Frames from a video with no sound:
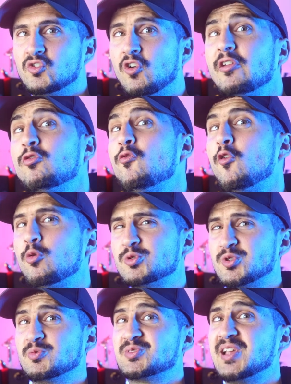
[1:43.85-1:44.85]
Try to
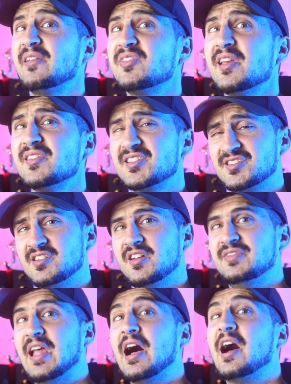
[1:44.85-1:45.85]
focus on subjects that